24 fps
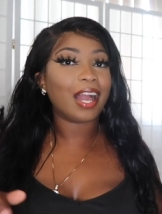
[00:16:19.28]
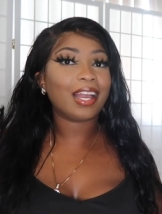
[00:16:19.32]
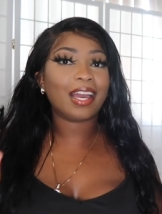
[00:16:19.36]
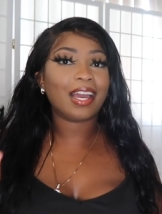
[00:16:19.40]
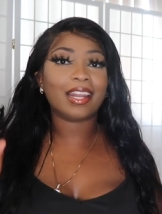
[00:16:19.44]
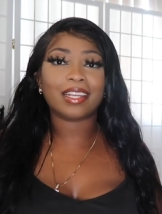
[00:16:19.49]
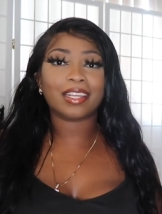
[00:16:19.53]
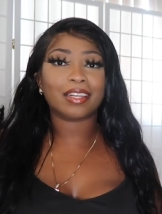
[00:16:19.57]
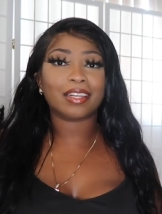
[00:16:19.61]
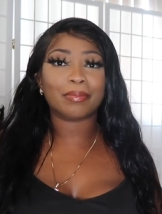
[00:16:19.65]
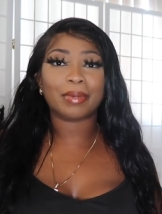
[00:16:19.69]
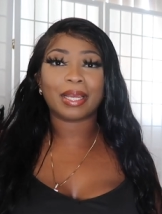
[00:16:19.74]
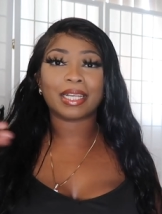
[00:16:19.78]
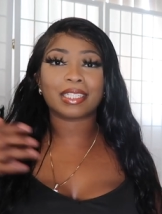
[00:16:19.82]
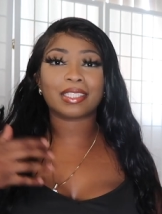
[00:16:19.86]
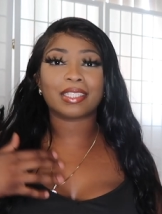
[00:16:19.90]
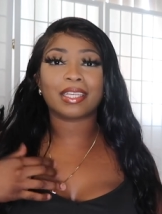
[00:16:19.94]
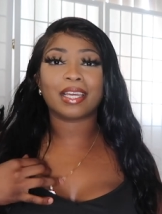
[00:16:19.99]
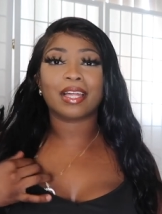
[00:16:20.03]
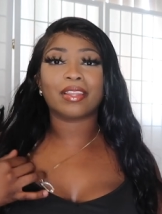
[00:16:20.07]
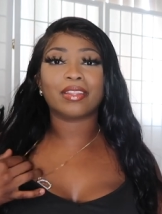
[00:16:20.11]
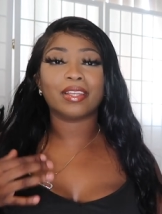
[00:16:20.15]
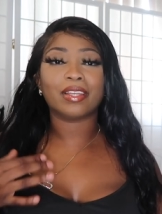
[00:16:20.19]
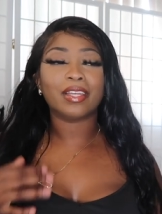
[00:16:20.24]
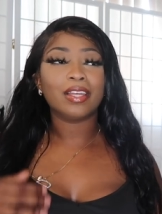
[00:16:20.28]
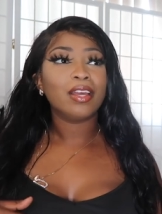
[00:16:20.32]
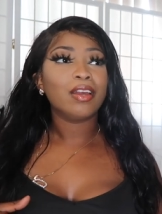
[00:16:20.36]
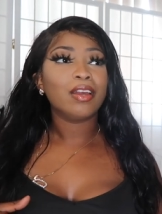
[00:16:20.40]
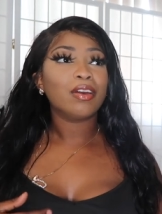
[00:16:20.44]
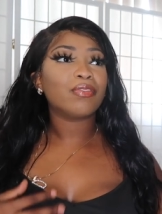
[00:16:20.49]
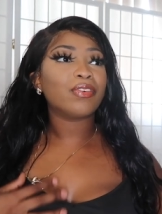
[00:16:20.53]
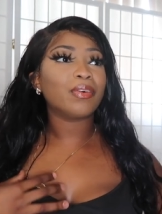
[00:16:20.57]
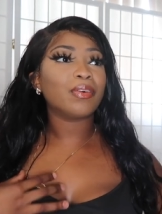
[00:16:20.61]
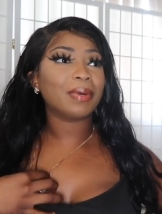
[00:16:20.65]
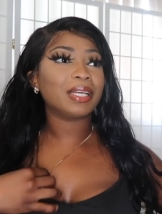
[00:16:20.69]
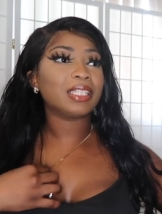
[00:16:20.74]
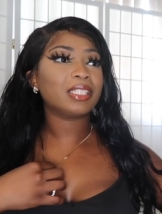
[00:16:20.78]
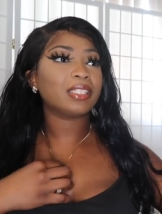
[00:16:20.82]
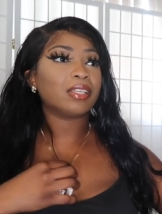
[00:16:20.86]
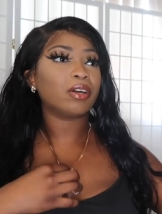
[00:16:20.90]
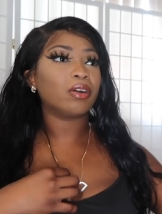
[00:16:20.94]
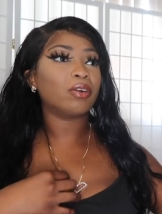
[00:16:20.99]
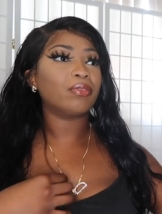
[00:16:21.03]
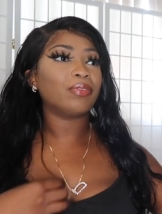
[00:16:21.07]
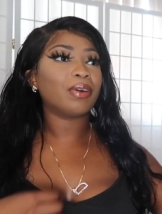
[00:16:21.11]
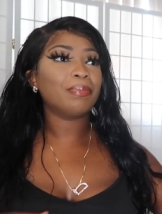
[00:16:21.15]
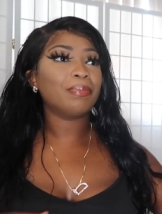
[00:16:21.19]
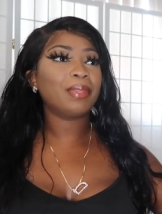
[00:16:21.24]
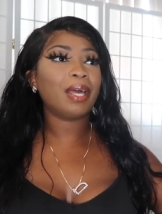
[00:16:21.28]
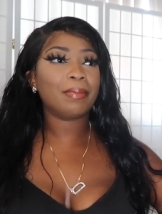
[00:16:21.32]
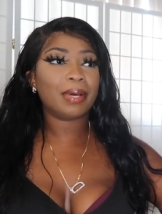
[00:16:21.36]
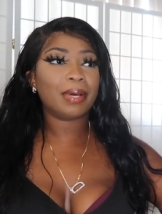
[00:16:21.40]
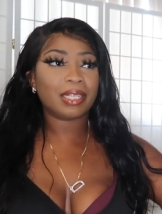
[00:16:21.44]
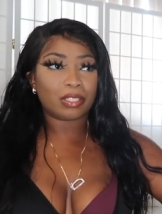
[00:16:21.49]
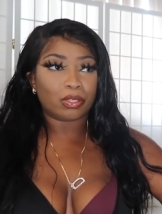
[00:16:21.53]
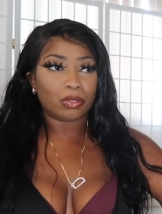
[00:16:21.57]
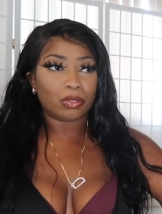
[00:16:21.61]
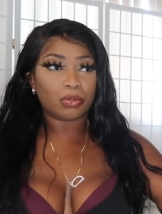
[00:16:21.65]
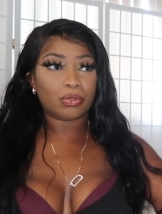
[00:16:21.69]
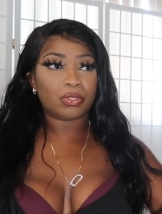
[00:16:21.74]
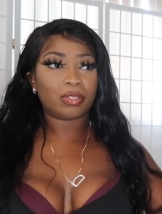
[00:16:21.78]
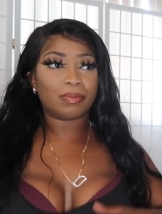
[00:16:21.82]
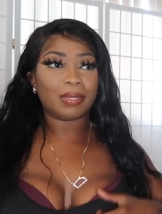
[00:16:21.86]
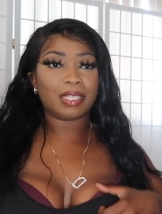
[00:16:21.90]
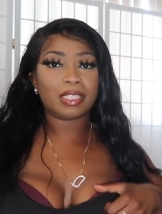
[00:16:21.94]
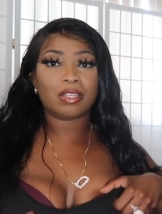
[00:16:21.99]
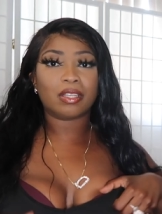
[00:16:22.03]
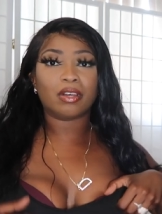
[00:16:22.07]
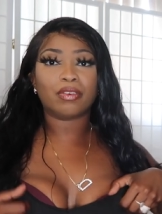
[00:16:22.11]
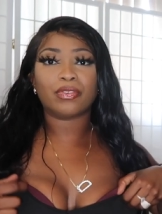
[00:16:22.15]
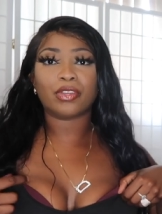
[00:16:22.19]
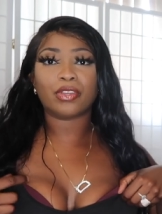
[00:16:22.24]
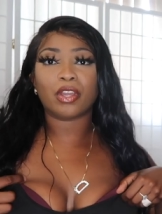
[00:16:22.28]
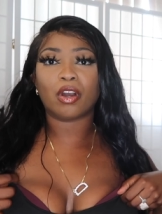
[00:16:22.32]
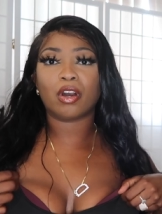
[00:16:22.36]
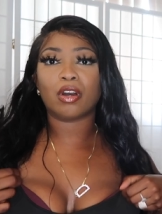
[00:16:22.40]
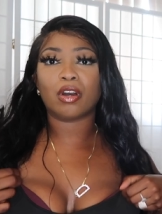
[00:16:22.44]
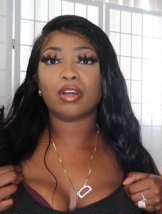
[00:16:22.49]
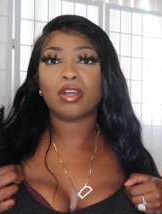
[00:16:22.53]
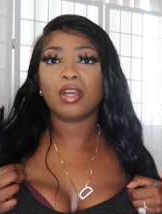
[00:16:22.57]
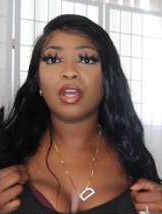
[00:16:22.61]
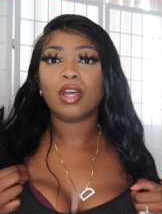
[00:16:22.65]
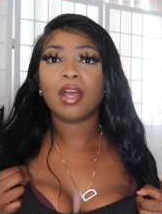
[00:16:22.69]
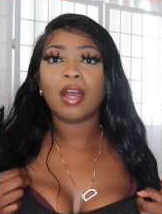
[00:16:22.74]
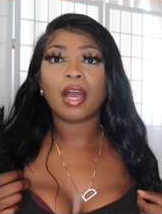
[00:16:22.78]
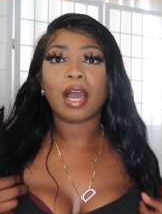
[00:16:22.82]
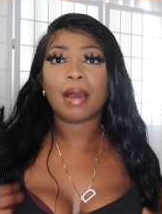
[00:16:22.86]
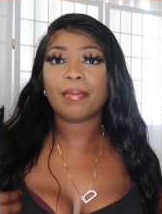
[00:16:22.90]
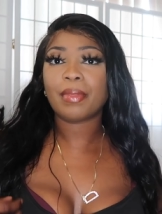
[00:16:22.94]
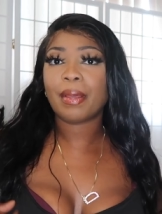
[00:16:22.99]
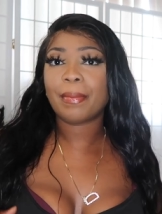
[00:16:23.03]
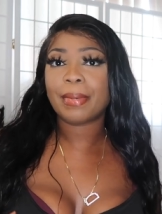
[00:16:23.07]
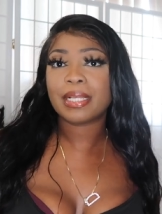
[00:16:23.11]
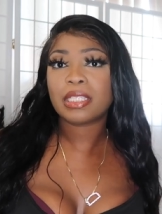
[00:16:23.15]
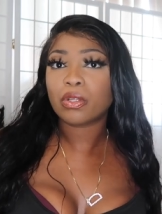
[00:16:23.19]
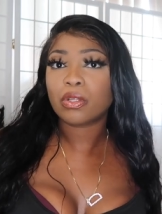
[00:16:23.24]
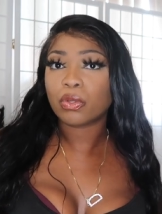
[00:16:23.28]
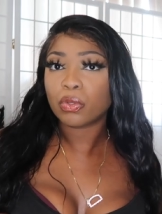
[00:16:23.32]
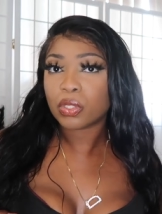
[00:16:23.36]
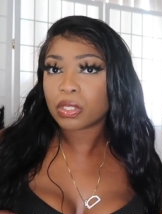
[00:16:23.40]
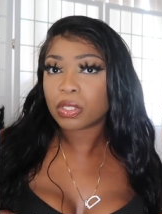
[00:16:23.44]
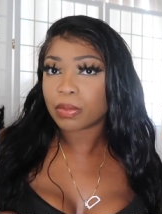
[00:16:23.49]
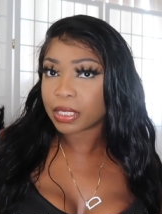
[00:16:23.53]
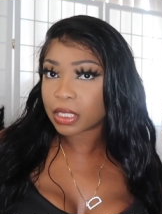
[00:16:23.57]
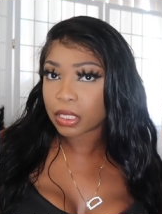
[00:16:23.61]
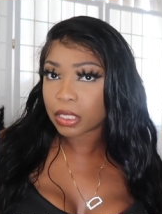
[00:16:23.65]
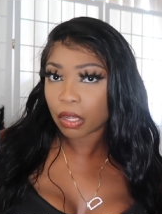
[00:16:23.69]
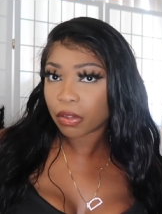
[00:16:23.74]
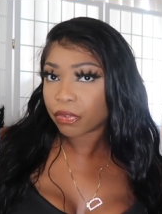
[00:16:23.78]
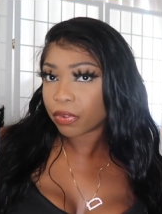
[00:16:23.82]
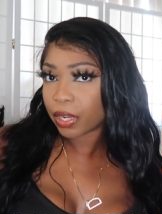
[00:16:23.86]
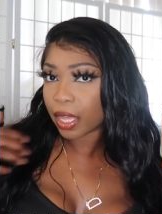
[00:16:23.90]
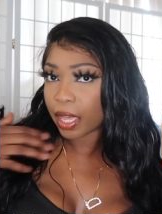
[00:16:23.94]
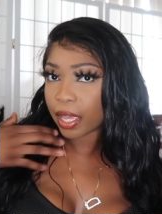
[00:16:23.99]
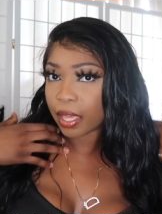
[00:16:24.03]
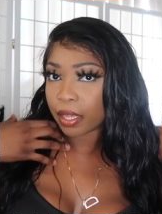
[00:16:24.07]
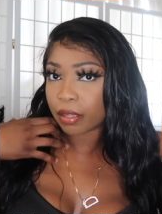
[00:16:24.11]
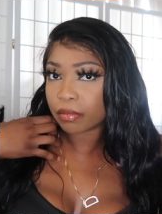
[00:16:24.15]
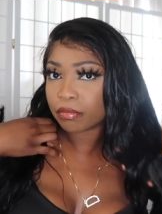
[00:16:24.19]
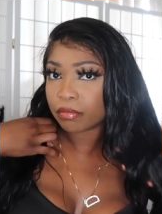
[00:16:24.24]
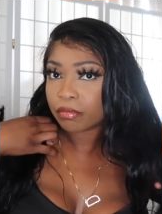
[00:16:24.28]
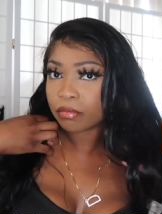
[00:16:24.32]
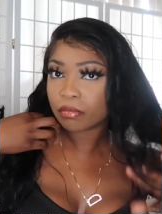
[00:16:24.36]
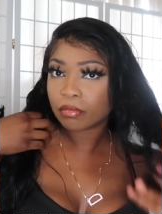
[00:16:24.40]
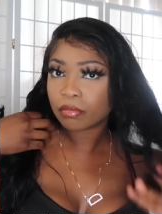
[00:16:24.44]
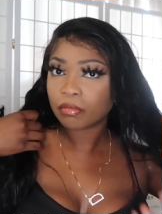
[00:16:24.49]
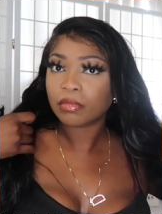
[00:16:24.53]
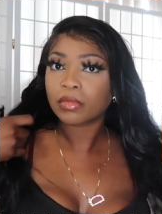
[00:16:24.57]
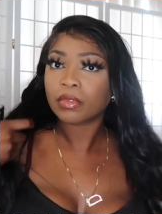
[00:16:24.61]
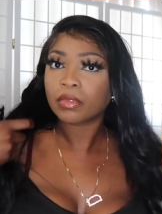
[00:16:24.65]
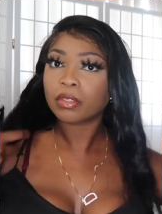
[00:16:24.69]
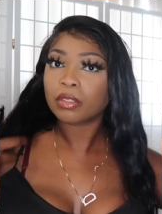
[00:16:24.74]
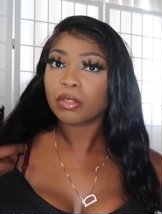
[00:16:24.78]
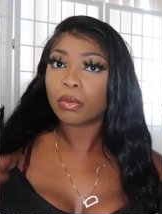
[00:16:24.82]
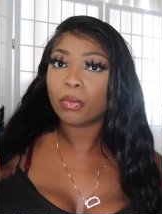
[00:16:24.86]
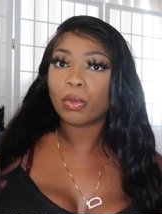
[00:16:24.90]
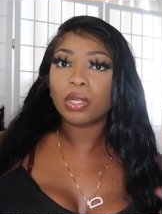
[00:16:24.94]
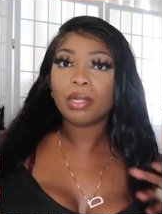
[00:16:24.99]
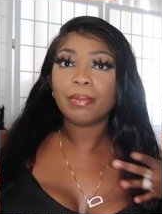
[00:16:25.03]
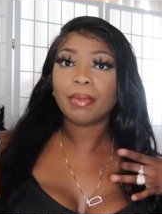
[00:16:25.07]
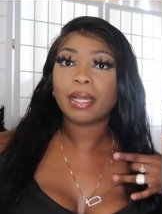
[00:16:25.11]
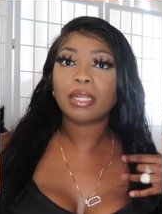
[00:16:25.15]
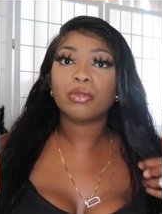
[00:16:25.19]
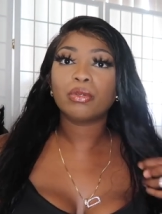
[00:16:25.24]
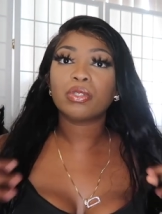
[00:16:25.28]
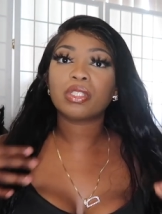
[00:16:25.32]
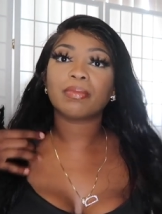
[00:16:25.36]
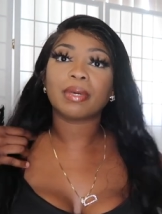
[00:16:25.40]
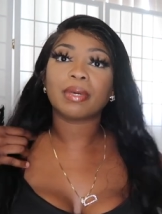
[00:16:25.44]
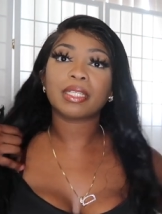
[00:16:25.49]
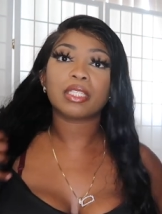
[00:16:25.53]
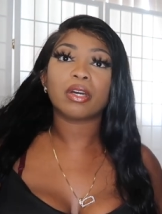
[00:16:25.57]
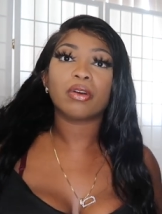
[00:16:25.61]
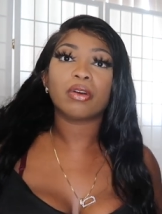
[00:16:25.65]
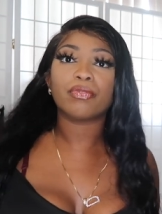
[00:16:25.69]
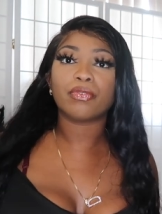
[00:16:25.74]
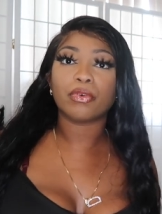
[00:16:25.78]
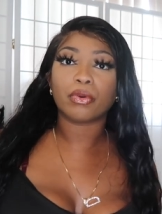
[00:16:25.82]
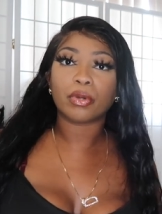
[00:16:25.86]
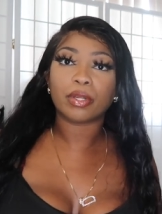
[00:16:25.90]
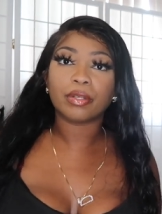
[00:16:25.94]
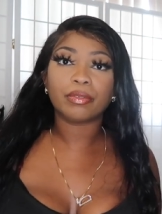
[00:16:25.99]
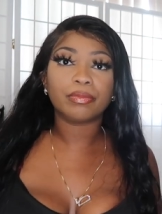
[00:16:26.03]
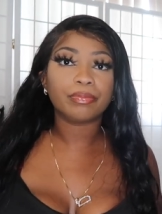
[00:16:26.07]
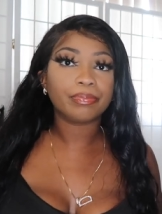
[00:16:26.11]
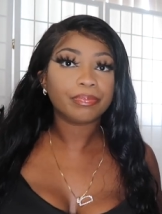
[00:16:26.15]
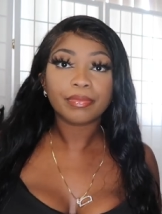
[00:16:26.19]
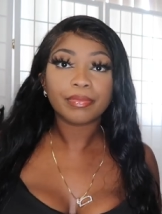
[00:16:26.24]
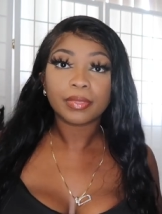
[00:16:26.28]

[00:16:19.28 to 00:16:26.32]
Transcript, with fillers: i gotta get it back together for myself i'm not about to lose myself y'all i'm not about to lose myself like what am i losing myself for